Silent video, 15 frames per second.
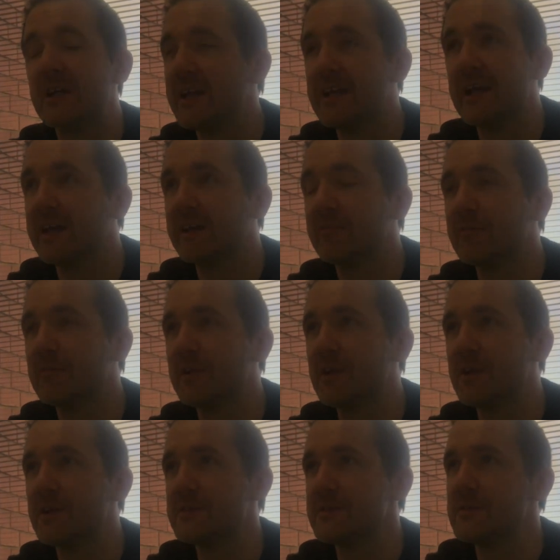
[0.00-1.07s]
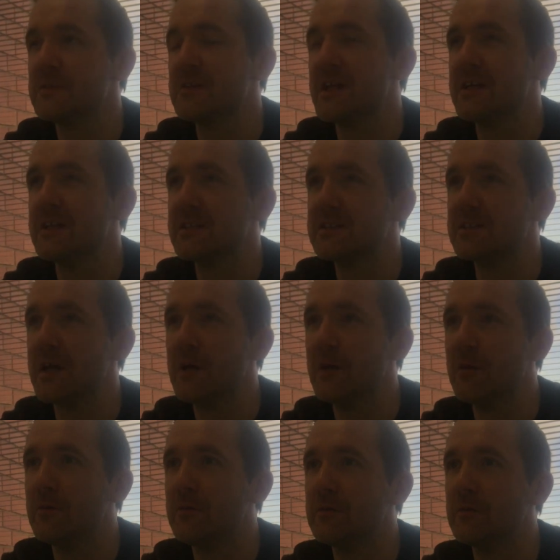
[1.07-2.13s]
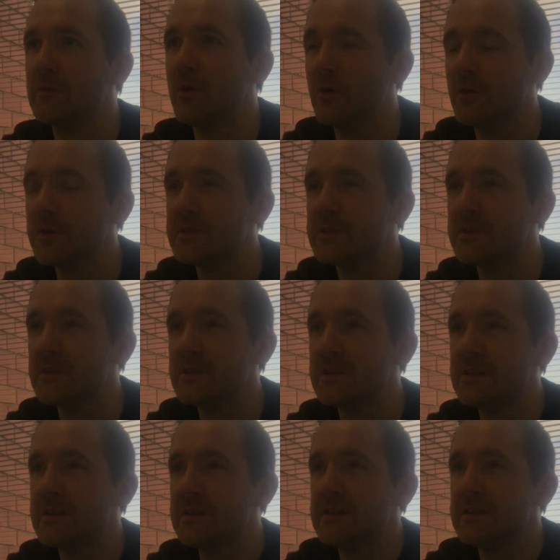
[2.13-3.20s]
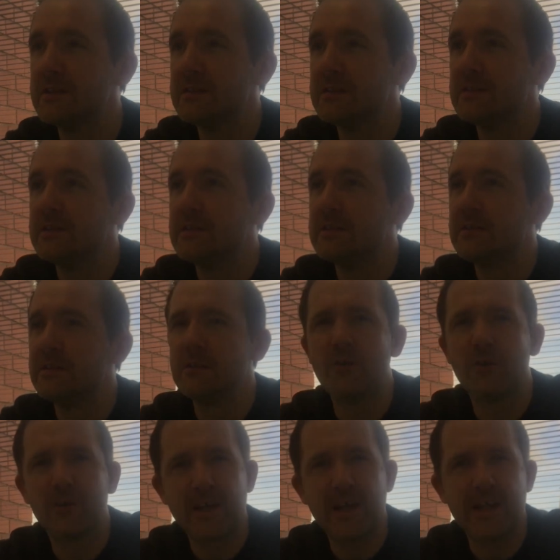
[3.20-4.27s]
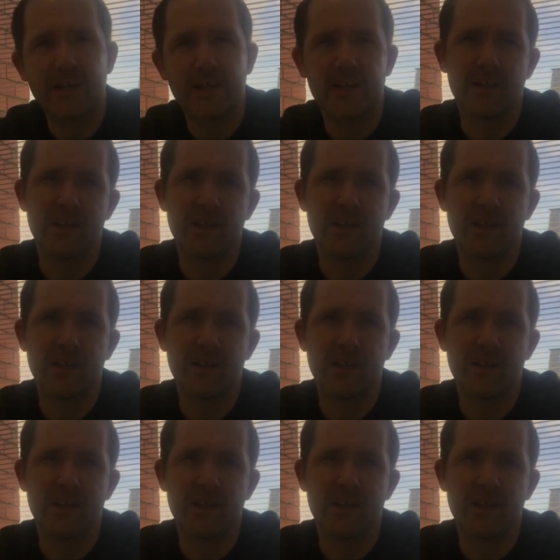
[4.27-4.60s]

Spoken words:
jet lag from the last 2 days, so not getting